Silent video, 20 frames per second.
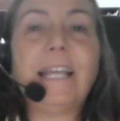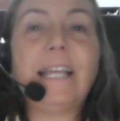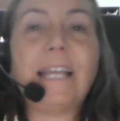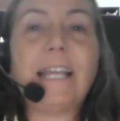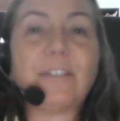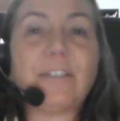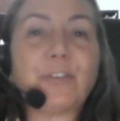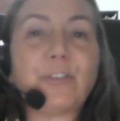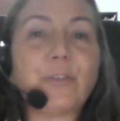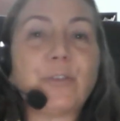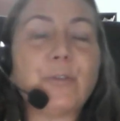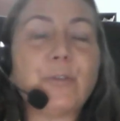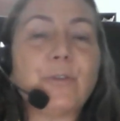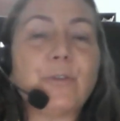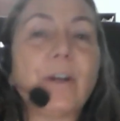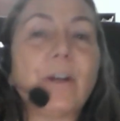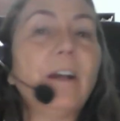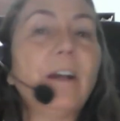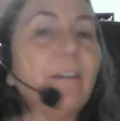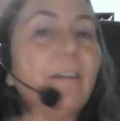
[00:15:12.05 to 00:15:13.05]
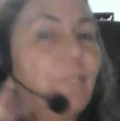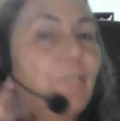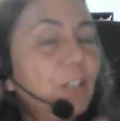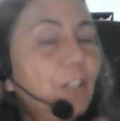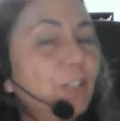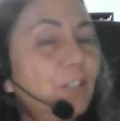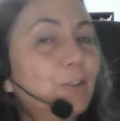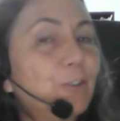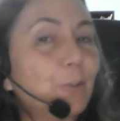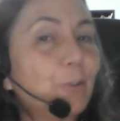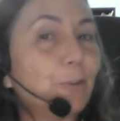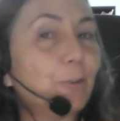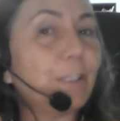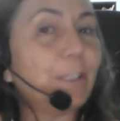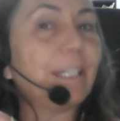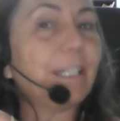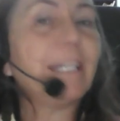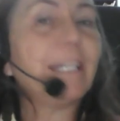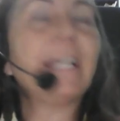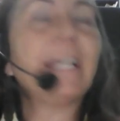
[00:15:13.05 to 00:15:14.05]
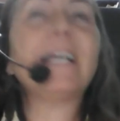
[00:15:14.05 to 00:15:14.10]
And so, funny story,